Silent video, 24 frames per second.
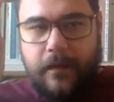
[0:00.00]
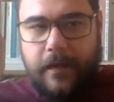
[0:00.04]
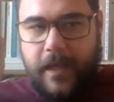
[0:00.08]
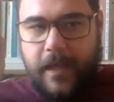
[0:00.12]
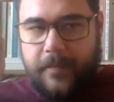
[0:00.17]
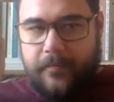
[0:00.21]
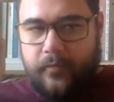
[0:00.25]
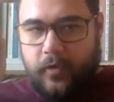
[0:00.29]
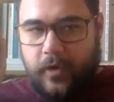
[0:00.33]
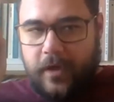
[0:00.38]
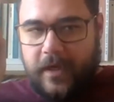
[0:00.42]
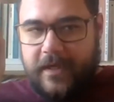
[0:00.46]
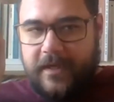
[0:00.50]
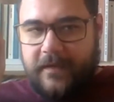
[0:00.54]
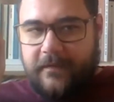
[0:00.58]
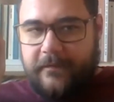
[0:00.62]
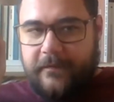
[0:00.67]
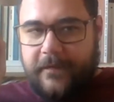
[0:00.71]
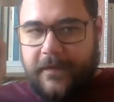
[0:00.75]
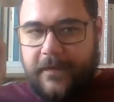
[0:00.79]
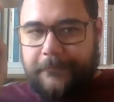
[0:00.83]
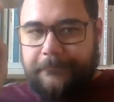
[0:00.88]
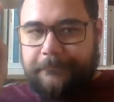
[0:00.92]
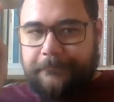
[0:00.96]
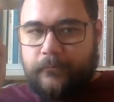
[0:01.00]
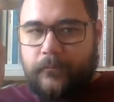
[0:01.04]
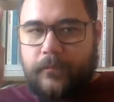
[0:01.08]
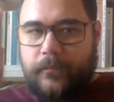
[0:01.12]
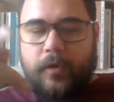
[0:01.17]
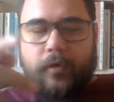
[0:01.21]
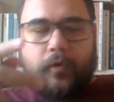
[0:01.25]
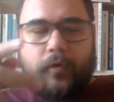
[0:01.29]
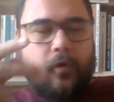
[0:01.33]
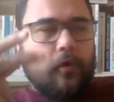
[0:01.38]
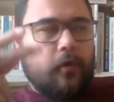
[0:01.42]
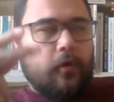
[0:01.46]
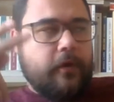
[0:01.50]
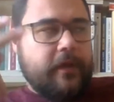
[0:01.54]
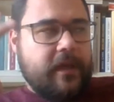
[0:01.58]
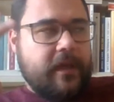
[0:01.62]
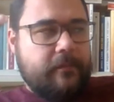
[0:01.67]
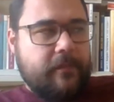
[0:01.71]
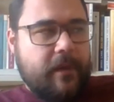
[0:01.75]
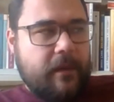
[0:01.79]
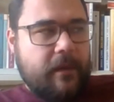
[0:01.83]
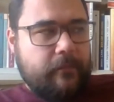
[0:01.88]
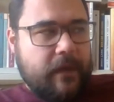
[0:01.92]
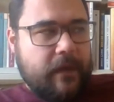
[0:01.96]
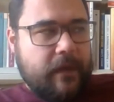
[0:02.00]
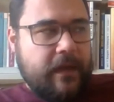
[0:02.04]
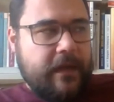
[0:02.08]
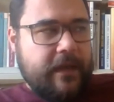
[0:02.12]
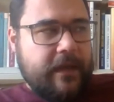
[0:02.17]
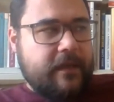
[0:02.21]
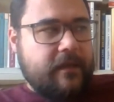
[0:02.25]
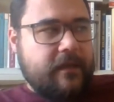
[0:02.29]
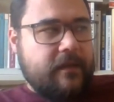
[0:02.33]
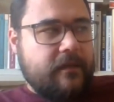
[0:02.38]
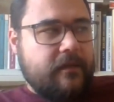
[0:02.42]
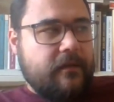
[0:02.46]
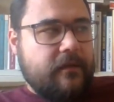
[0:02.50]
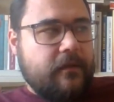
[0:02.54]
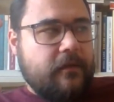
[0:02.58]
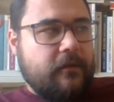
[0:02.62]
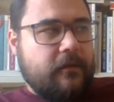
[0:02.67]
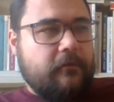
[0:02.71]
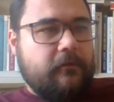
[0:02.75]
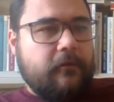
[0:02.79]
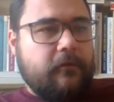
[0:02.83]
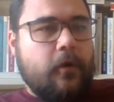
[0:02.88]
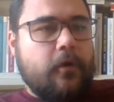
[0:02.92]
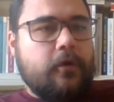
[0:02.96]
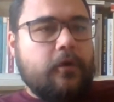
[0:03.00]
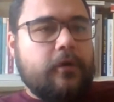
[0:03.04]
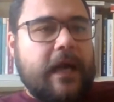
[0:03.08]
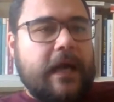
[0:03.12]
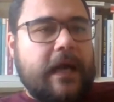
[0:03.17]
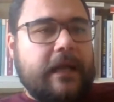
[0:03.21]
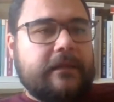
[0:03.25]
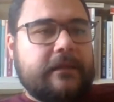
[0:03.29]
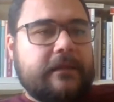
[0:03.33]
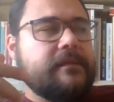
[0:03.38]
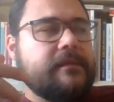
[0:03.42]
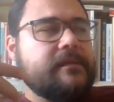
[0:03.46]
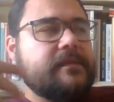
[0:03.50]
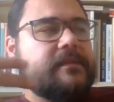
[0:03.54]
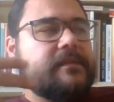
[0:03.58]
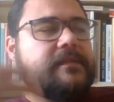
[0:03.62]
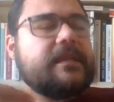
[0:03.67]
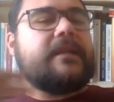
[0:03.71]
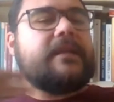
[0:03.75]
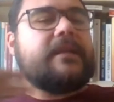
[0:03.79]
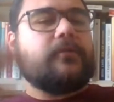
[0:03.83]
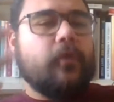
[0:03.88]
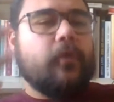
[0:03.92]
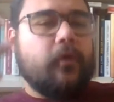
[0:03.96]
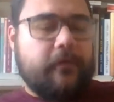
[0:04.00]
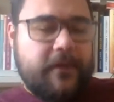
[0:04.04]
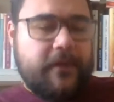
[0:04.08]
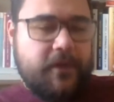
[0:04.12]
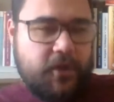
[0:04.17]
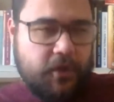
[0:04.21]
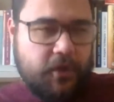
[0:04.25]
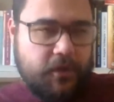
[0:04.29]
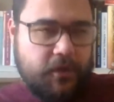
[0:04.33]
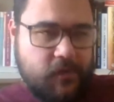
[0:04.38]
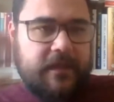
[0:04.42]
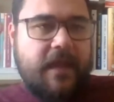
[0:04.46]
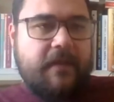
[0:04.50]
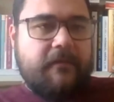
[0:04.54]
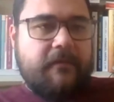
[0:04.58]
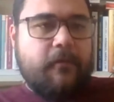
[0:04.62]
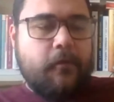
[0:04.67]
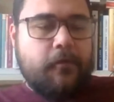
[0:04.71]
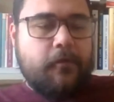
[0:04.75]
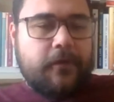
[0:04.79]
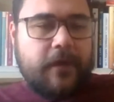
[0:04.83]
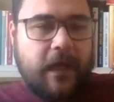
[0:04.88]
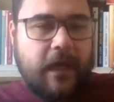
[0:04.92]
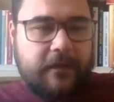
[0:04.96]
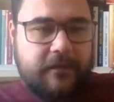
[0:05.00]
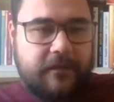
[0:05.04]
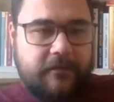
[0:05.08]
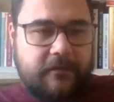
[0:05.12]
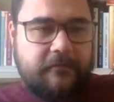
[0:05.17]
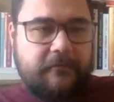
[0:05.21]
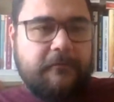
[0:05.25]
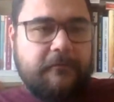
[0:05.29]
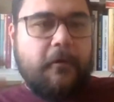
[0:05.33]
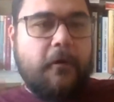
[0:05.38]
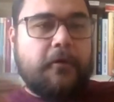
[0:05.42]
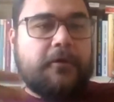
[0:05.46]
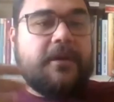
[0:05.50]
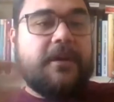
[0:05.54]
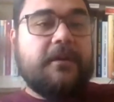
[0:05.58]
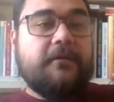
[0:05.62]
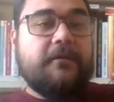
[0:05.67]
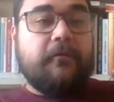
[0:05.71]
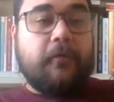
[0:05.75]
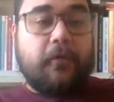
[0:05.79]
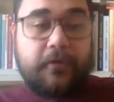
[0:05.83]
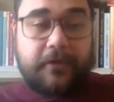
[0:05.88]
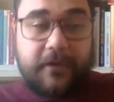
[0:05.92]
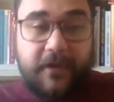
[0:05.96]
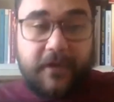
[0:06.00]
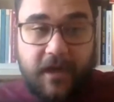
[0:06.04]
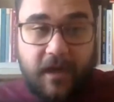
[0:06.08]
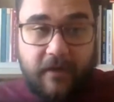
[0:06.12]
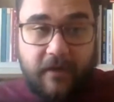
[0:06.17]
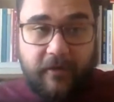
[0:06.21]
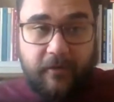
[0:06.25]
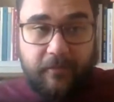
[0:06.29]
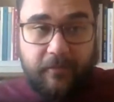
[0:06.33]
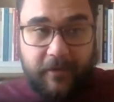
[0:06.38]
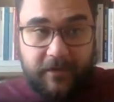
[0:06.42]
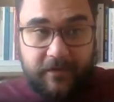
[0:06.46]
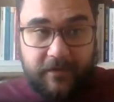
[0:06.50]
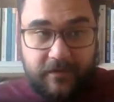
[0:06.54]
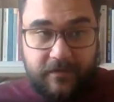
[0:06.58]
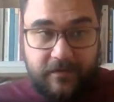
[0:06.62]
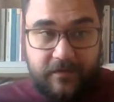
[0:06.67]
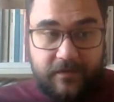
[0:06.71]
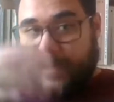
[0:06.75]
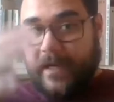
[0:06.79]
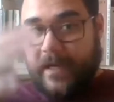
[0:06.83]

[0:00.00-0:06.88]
Abu Hanifa or Imam Malik were not state officials. They were not working for the government.